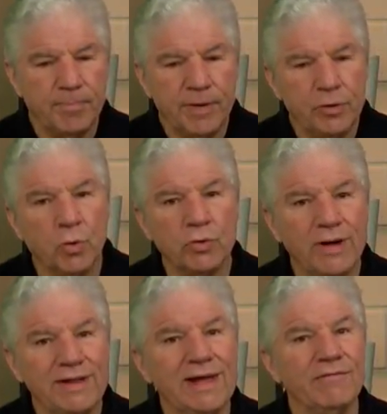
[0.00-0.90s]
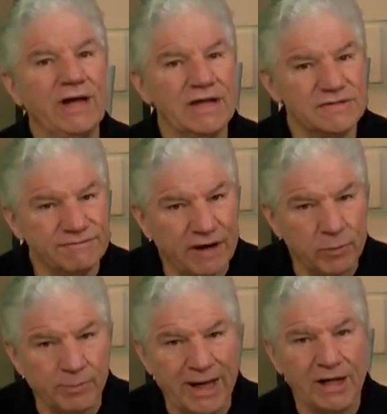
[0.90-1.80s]
nor do I think every case of
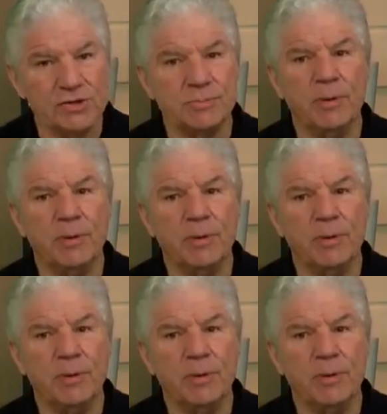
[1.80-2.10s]
fibromyalgia.